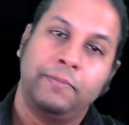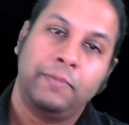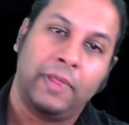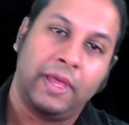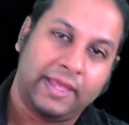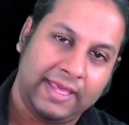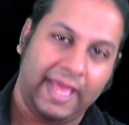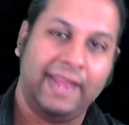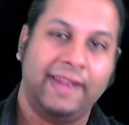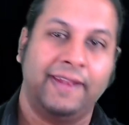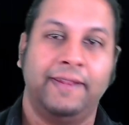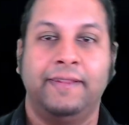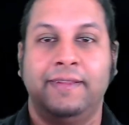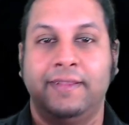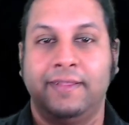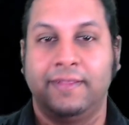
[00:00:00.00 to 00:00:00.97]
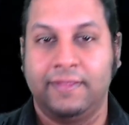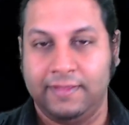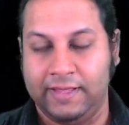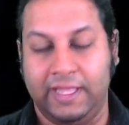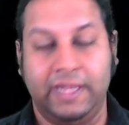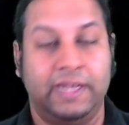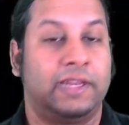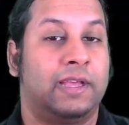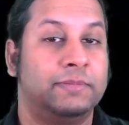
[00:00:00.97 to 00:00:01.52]
Again,
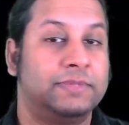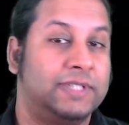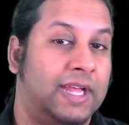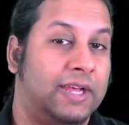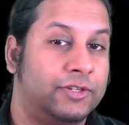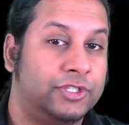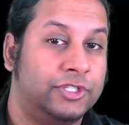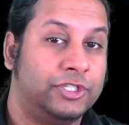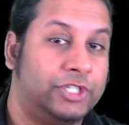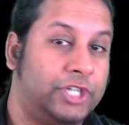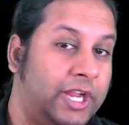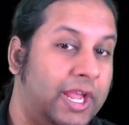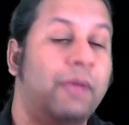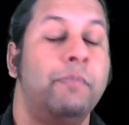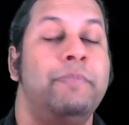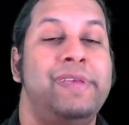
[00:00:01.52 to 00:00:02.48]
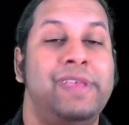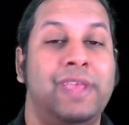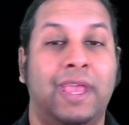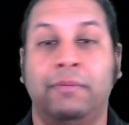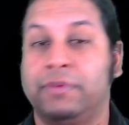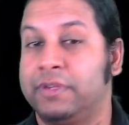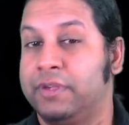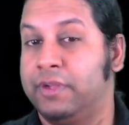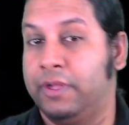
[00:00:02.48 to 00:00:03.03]
it comes down to the GM being
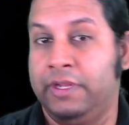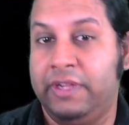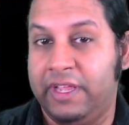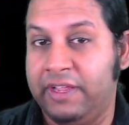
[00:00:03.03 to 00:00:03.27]
able to